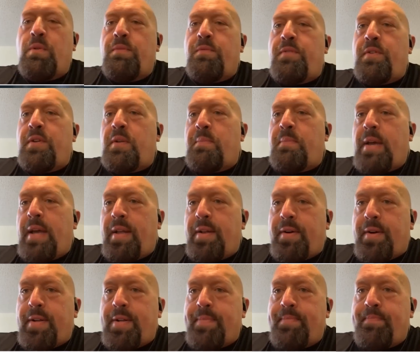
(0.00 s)
room for debate
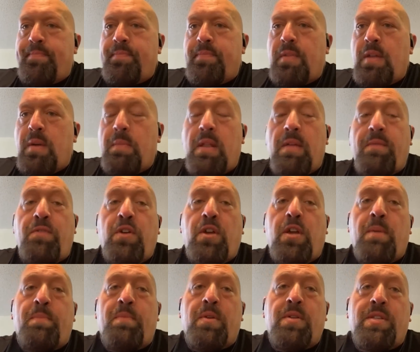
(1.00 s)
on it i mean if you
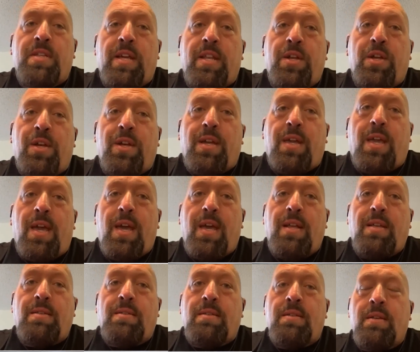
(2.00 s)
could present a good
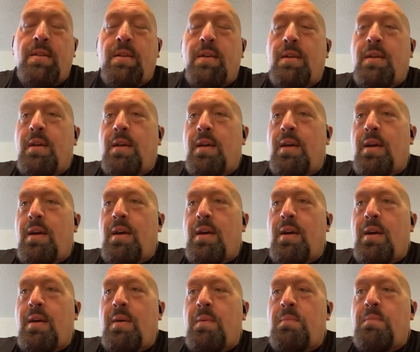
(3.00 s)
case
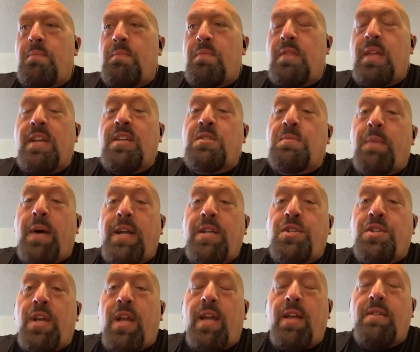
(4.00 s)
um, things
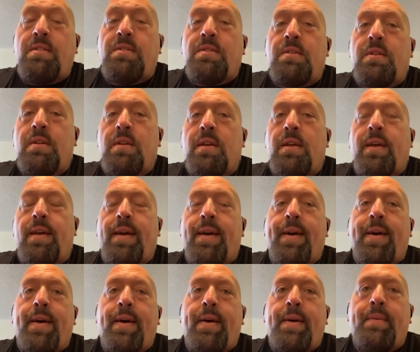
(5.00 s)
might change
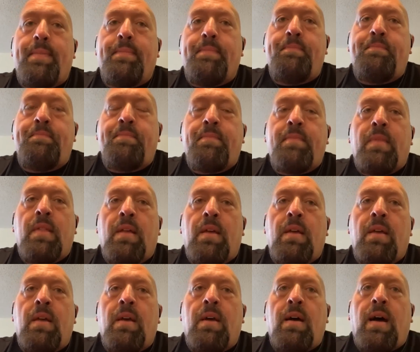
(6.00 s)
um,
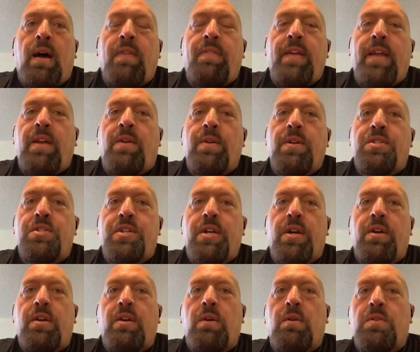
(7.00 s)
i think chris
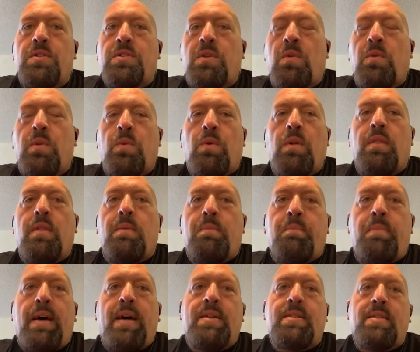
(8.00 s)
jericho is only one of the
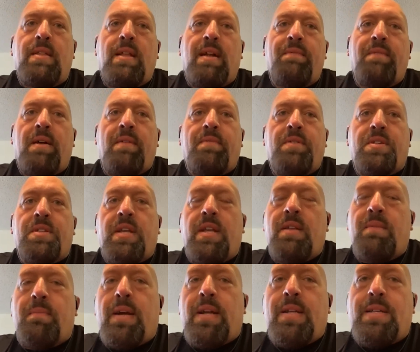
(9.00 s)
best that i've ever
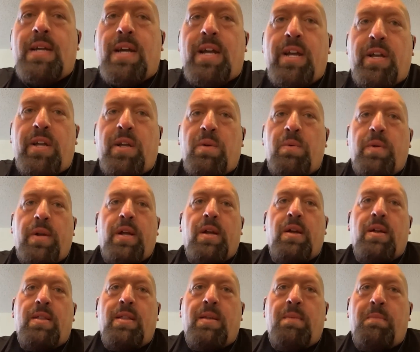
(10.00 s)
seen in my entire
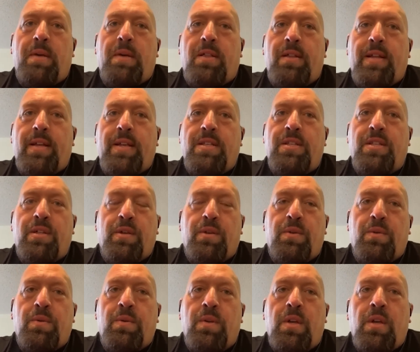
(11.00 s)
career the ability
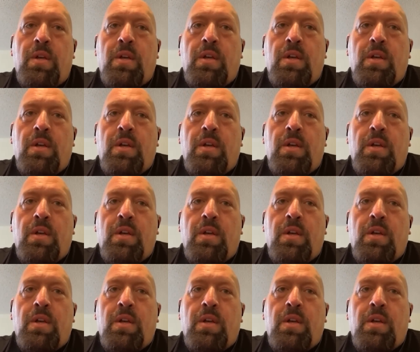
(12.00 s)
to